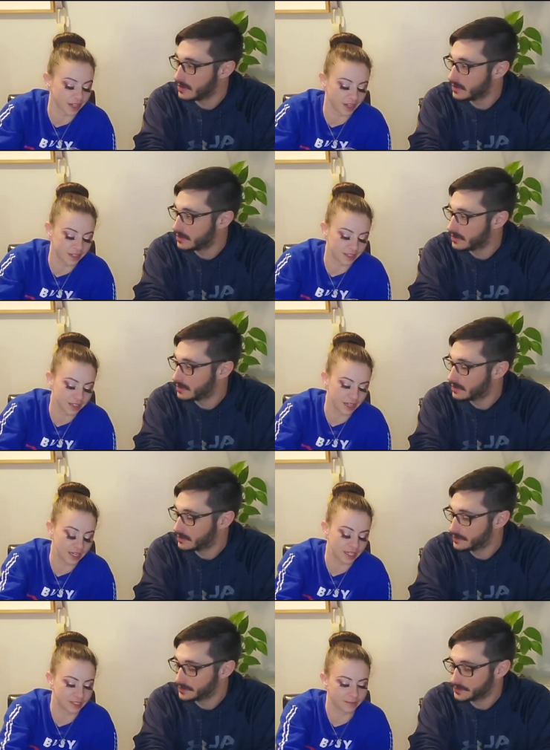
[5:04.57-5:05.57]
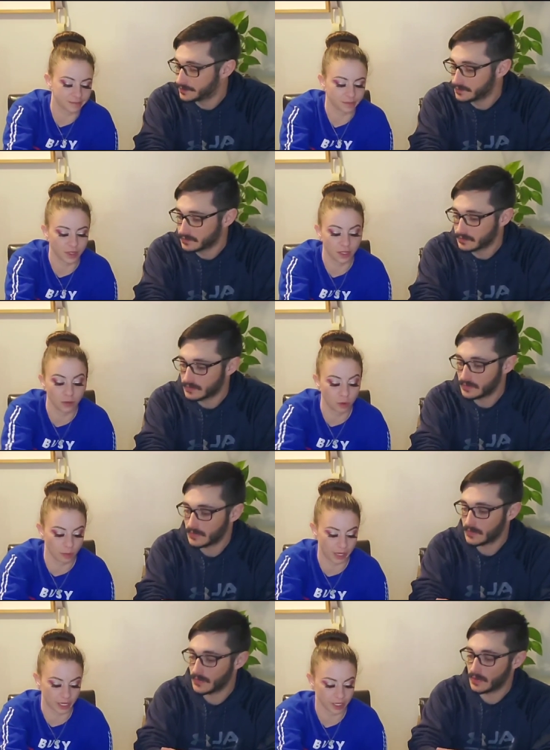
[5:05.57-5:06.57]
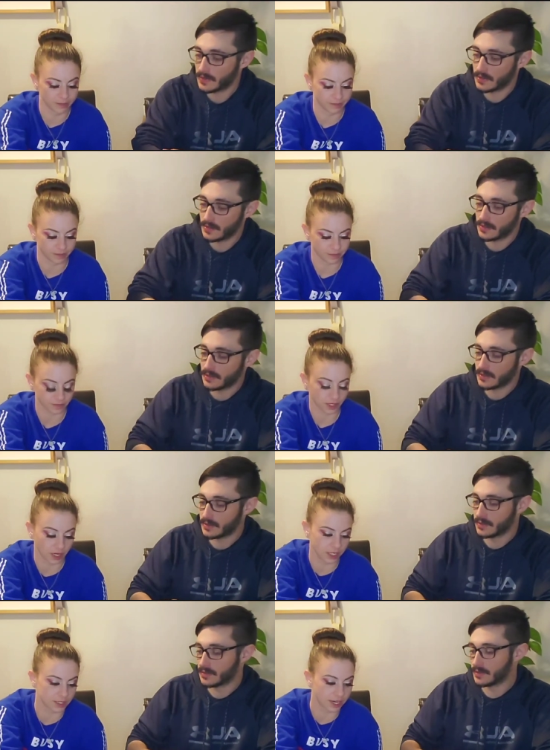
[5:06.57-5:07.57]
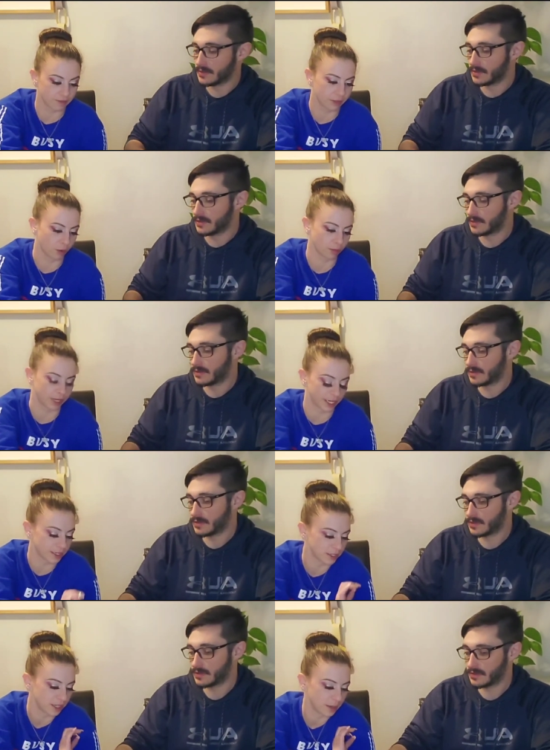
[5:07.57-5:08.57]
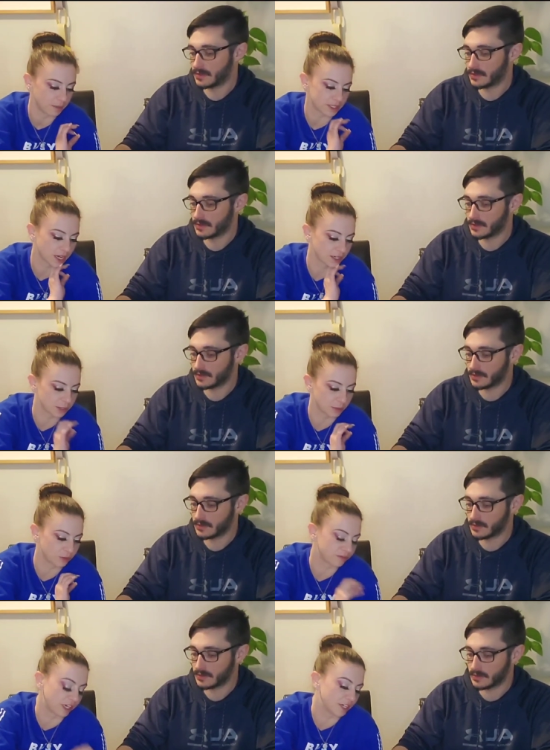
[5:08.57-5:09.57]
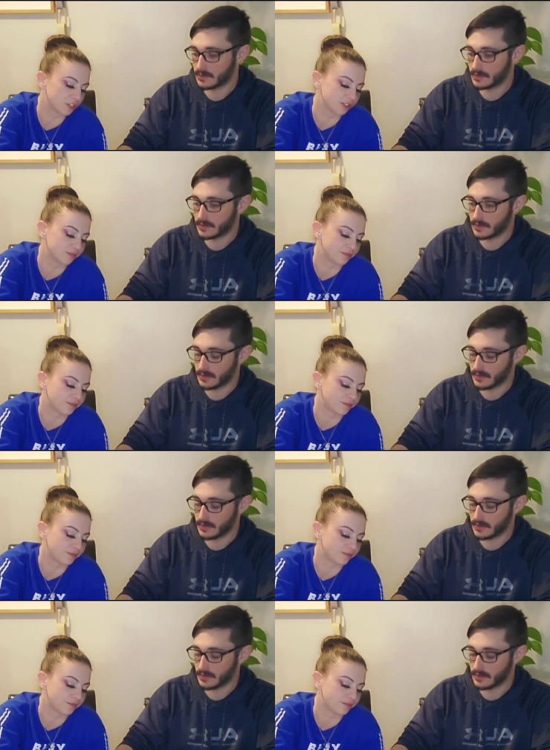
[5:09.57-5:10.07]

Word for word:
Speaker 1: it's like a little more bitter. Like it's definitely more bitter, but it's got a smooth finish.